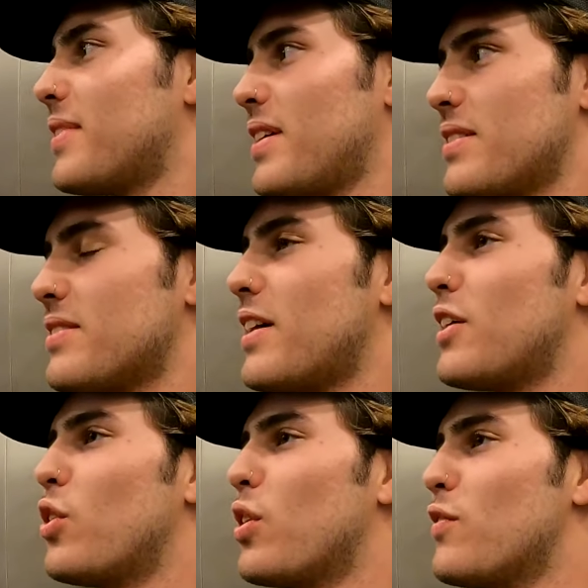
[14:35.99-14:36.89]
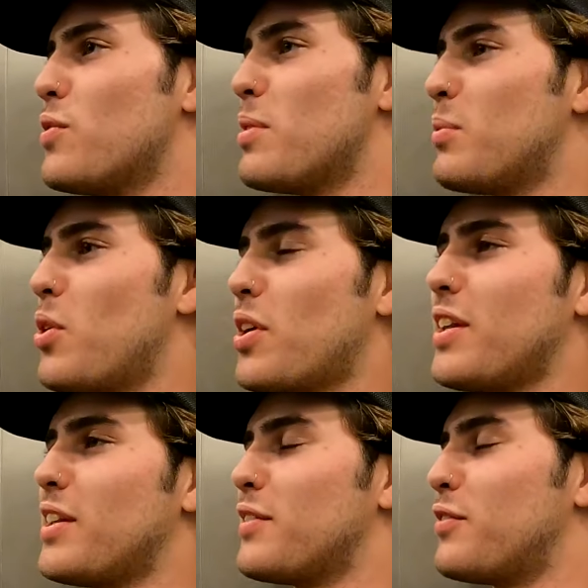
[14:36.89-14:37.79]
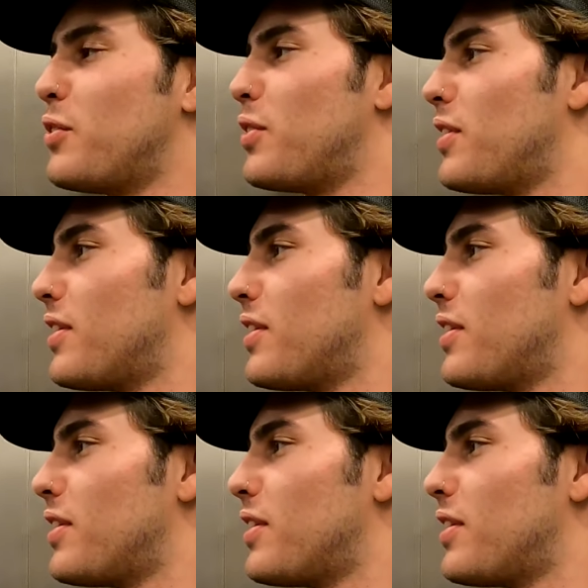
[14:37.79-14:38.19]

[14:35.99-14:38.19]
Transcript: Nice. How long have you been working here for?